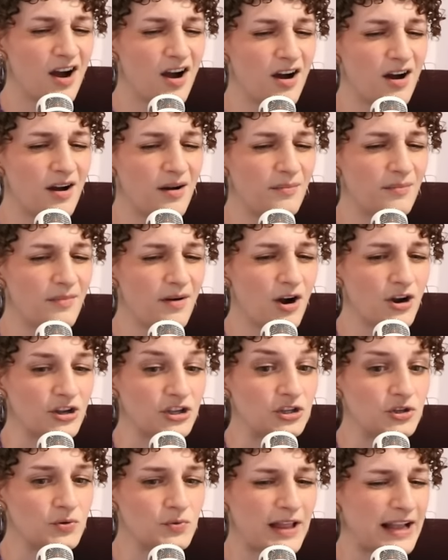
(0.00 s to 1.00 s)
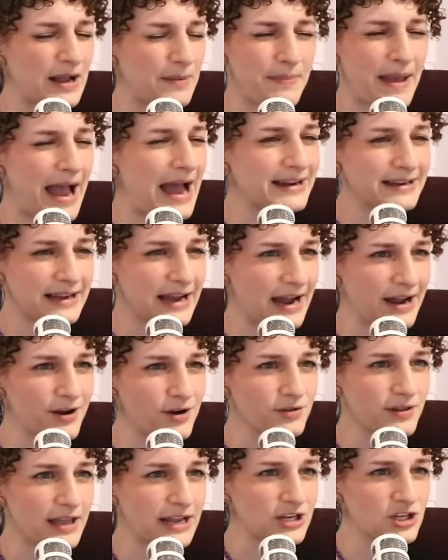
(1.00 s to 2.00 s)
um are you like a bad guy
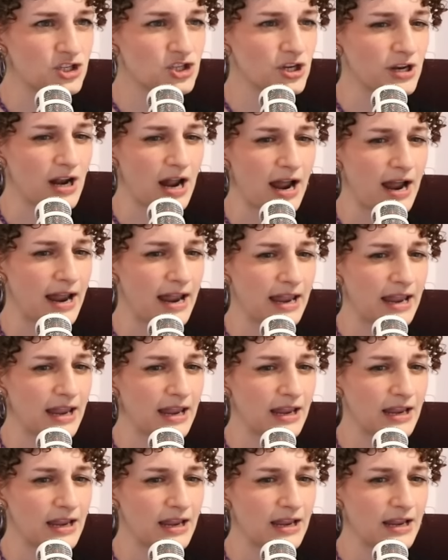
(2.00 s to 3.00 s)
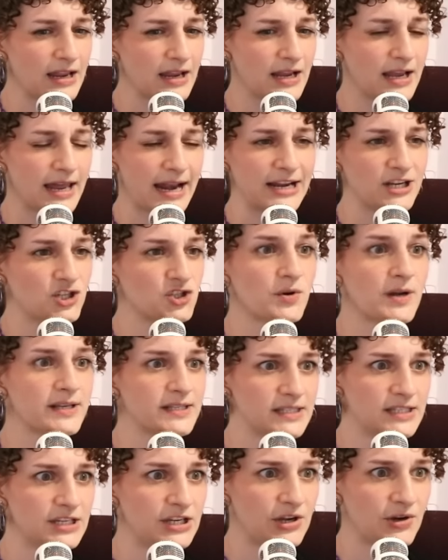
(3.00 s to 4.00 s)
or like should I can I
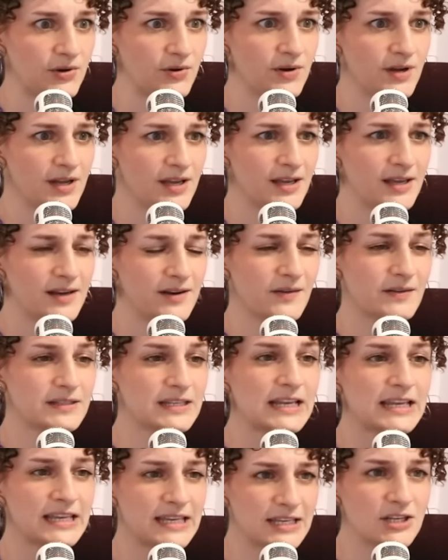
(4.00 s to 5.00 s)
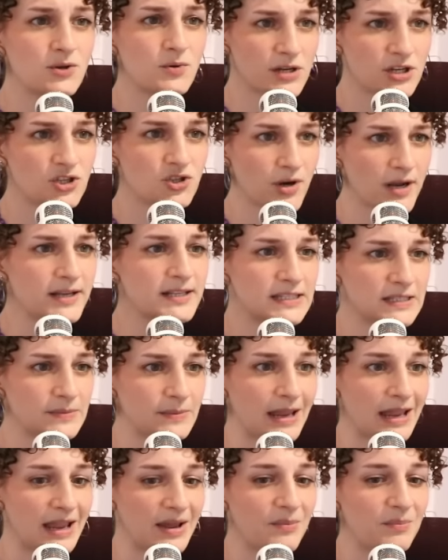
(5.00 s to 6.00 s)
trust you? And I was like, you can trust
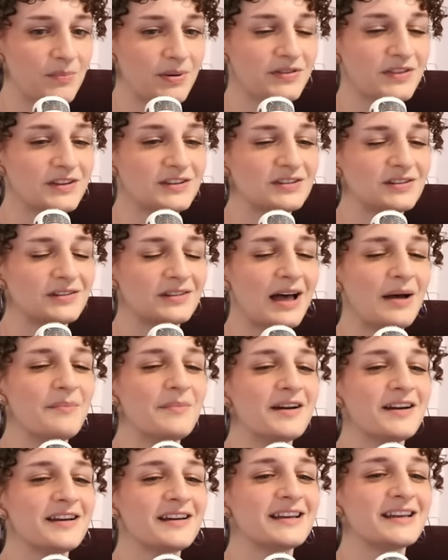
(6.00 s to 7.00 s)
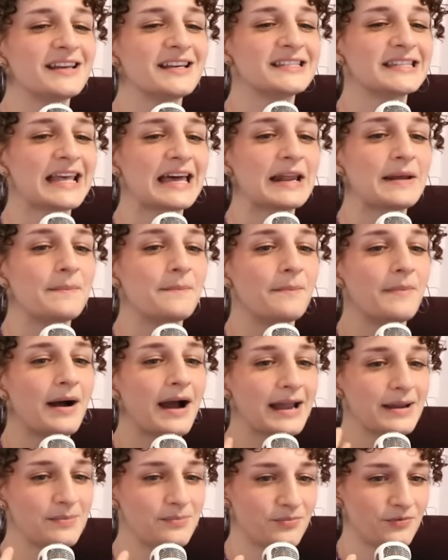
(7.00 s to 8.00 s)
me. But the dilemma is that in
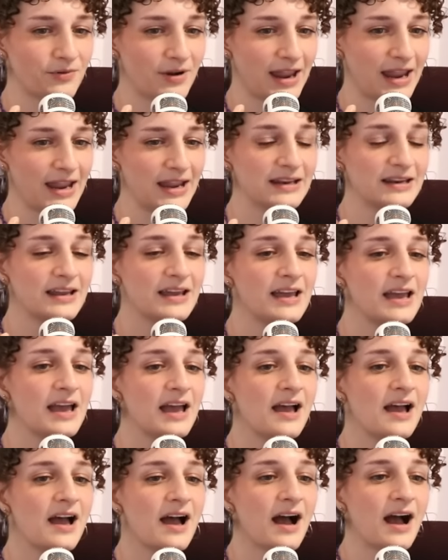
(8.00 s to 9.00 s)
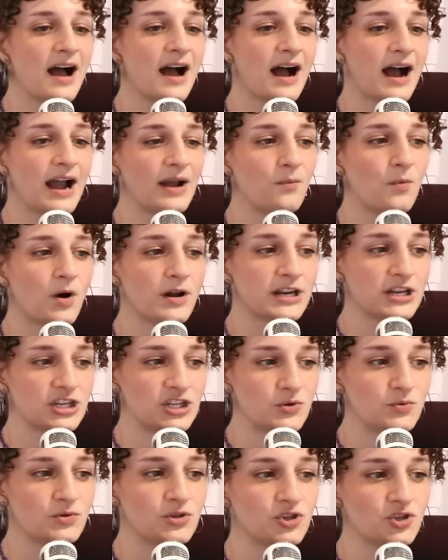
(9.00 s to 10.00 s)
my brain, I
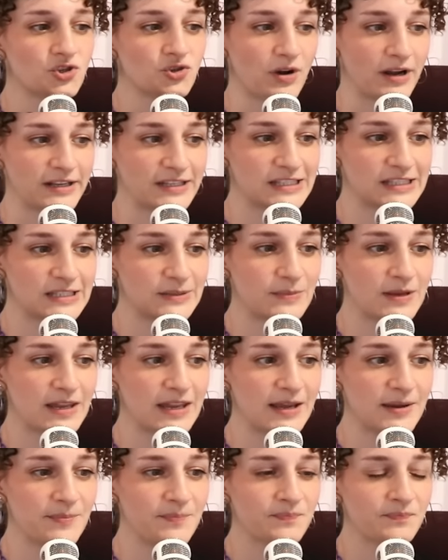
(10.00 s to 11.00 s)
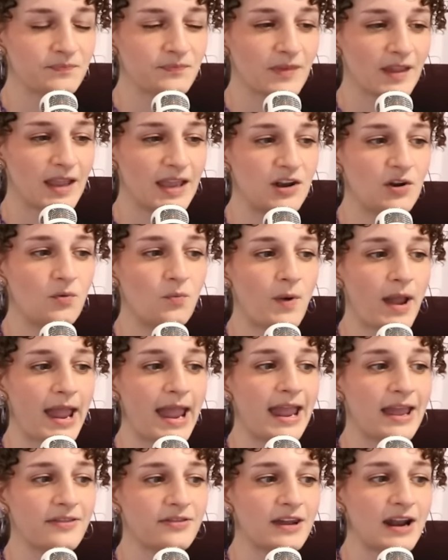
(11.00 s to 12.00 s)
wanted you to trust me in a
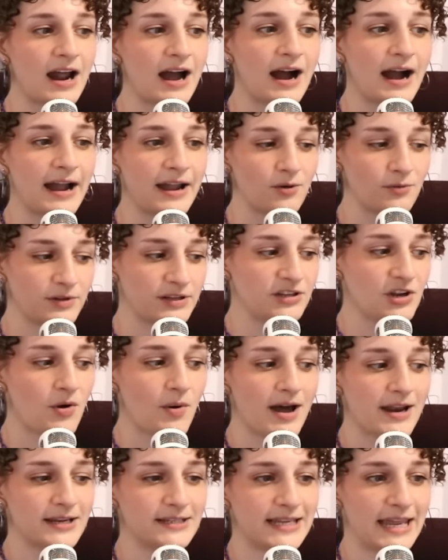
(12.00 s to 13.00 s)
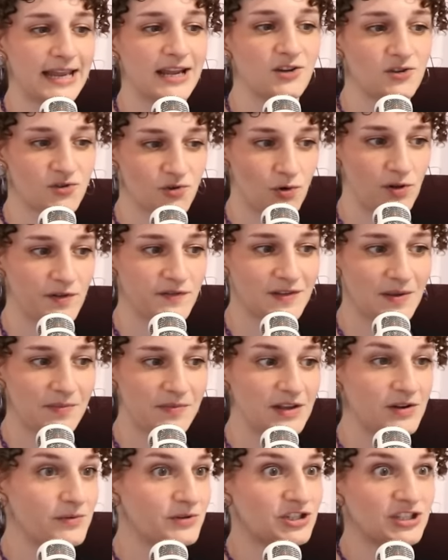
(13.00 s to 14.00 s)
way that I only know how to take control of
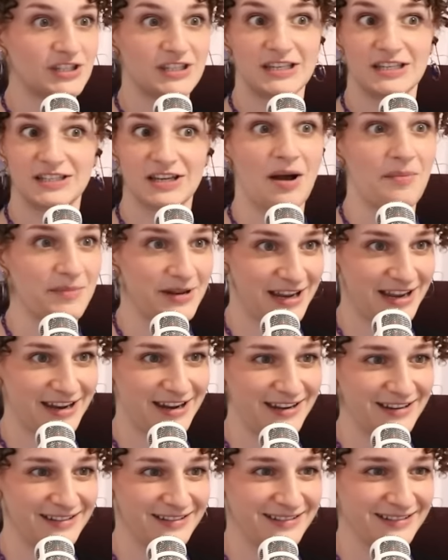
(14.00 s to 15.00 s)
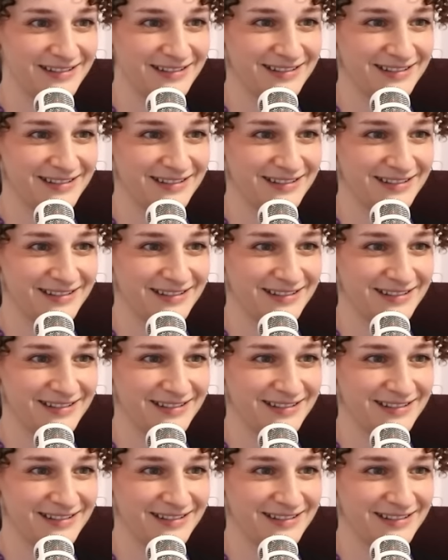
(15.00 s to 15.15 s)
something, which is to dominate it.